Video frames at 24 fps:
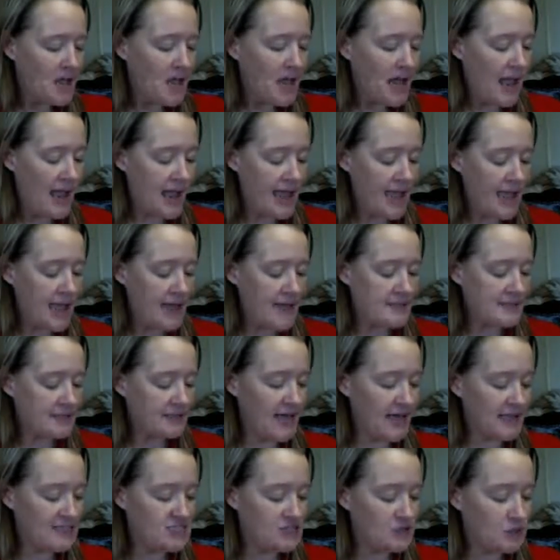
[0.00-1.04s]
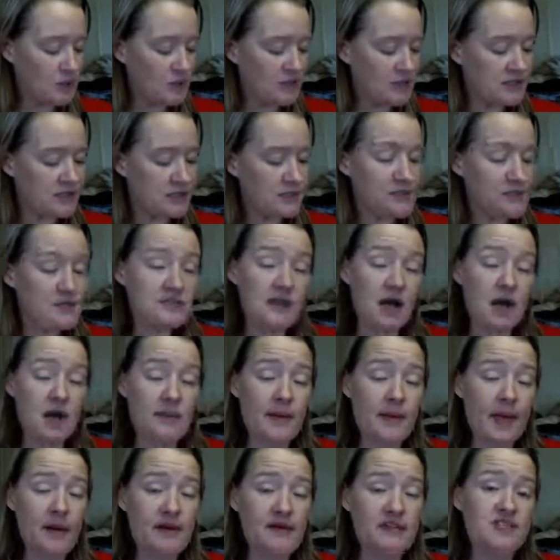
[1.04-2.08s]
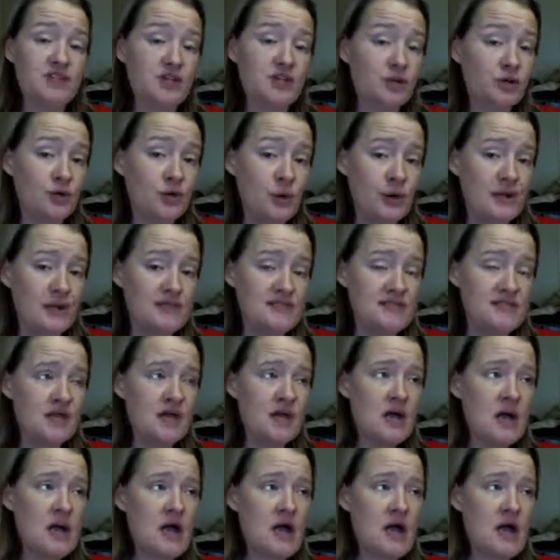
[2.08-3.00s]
And the last one that we're going to talk about is turquoise.